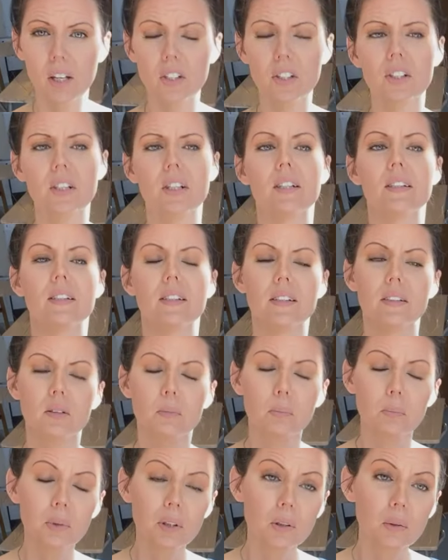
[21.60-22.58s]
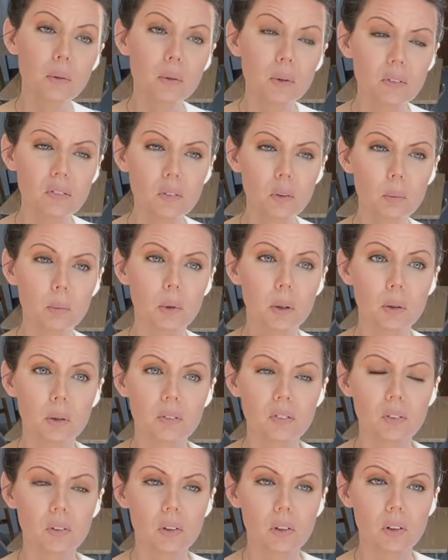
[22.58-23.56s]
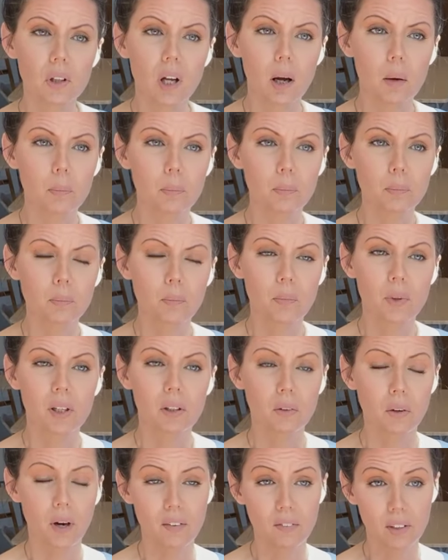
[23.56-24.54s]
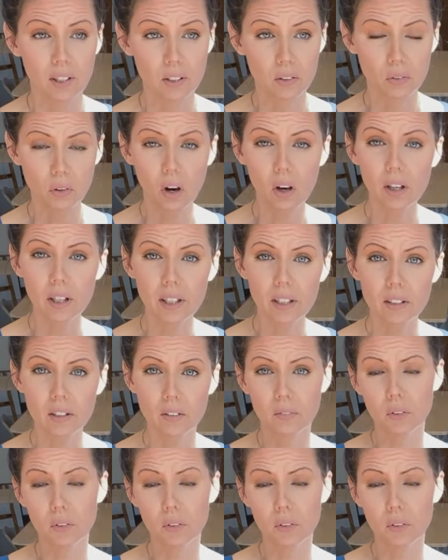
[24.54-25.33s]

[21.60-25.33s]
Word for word: She does these beautiful, beautiful um, graphite drawings.